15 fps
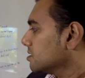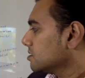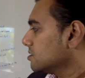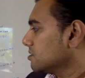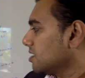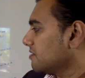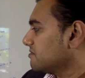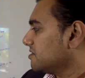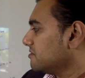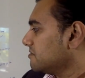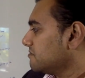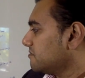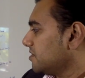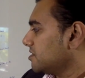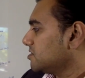you'll have
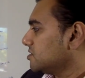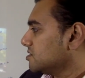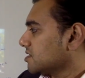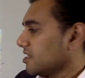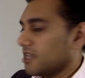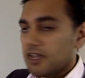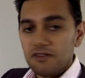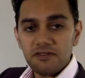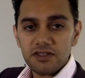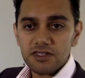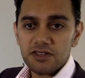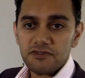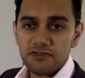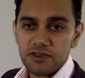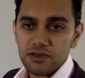different features that have a
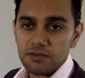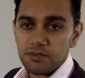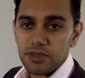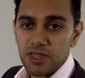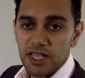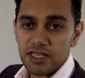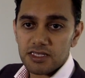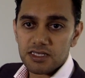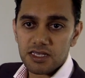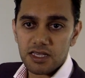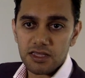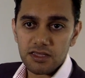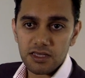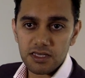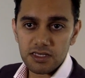different place
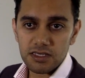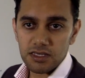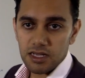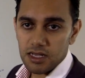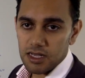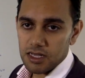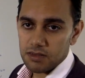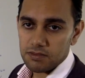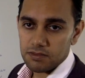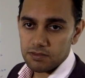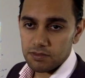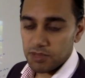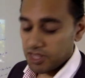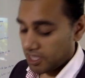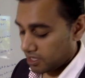in this
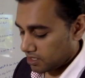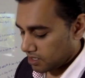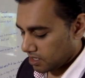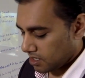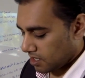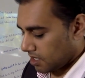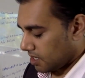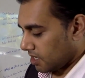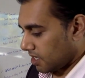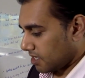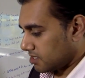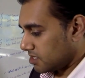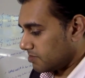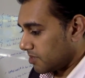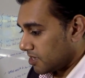plane.
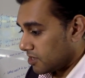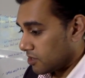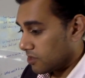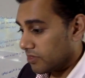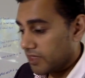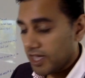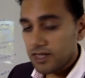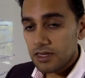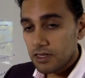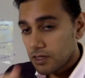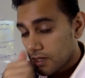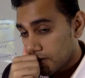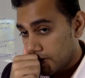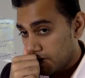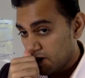And depending on that,
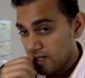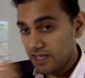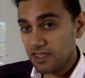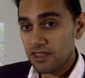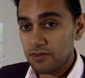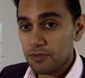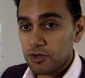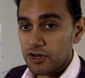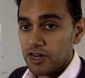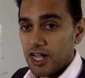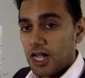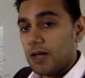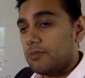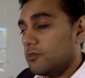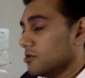you'll either put it
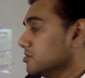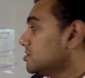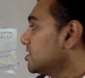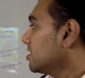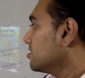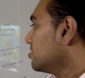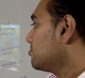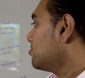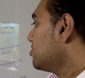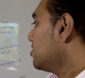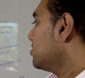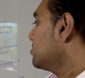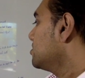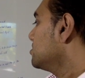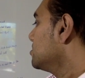up or down the
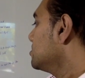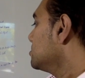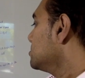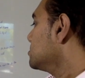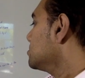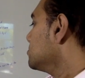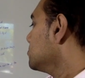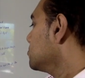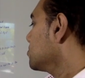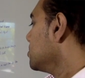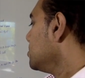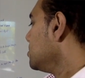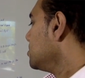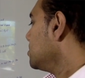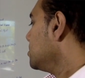priority list,
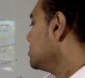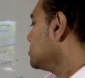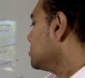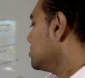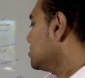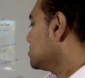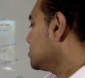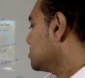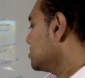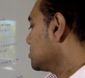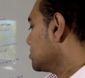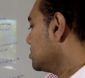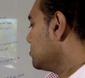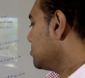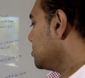okay? So it's
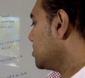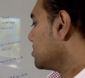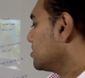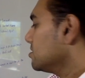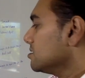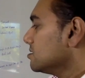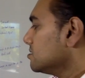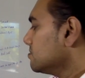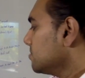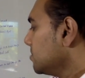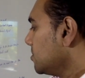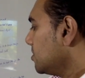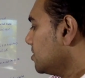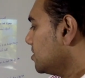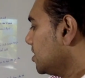just going to be like this,
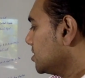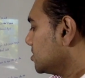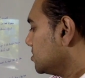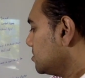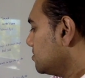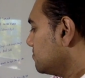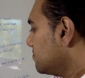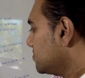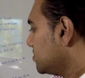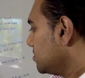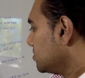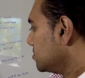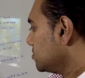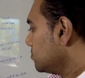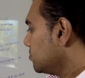and that sort of
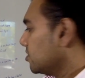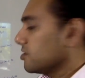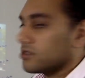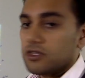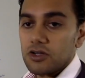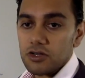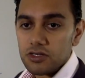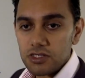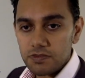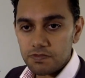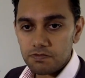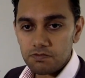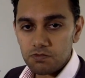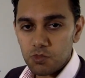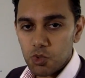tells you where it goes,
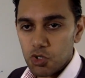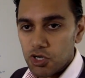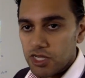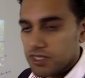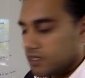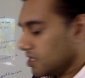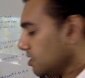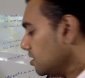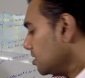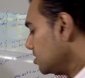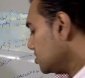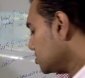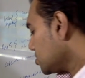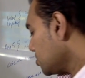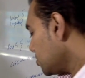all right?
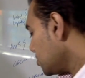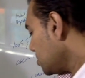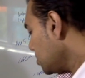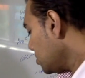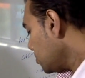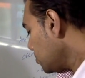So